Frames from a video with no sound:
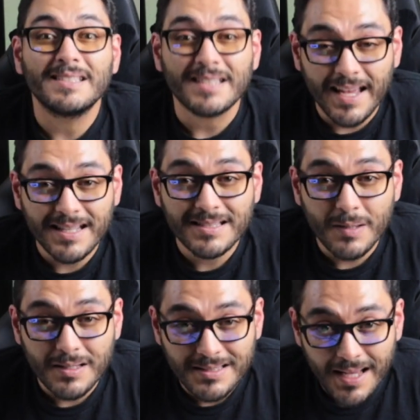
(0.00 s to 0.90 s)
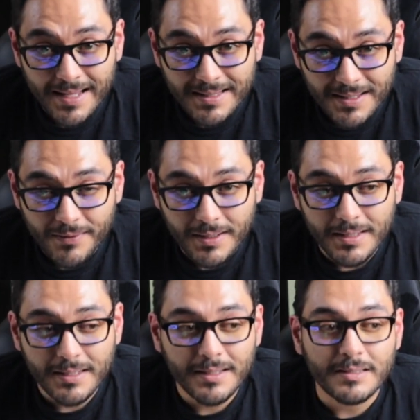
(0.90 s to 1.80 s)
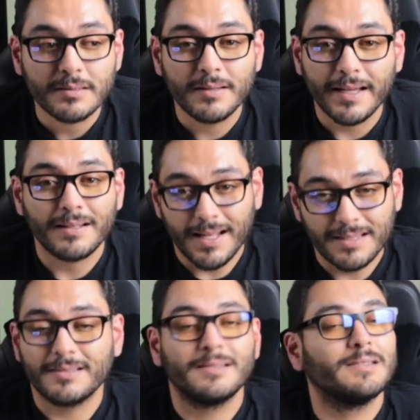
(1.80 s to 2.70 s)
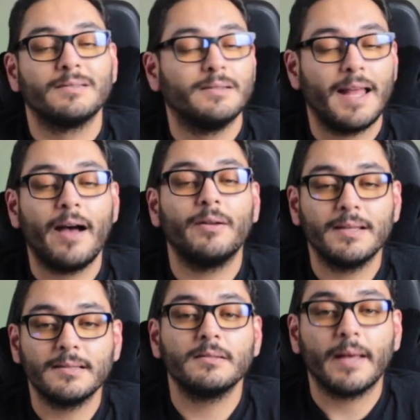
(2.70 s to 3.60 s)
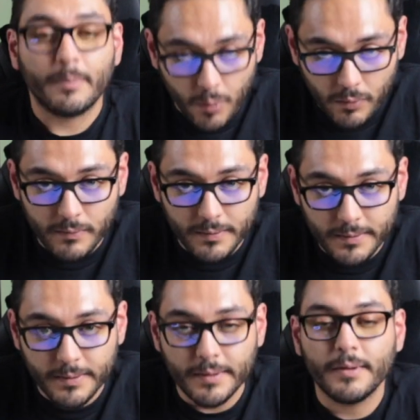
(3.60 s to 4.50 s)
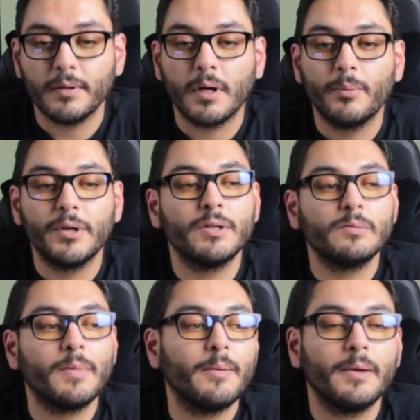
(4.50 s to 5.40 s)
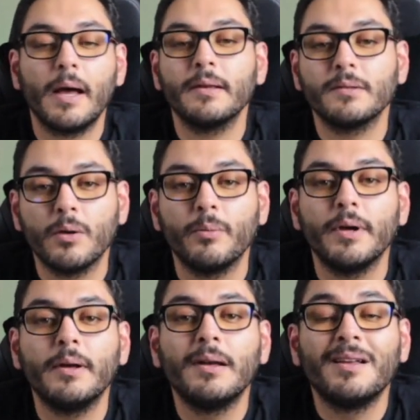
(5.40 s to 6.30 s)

scientifically is like, that's just nowadays it's like proven, you know. A couple of years maybe not so, but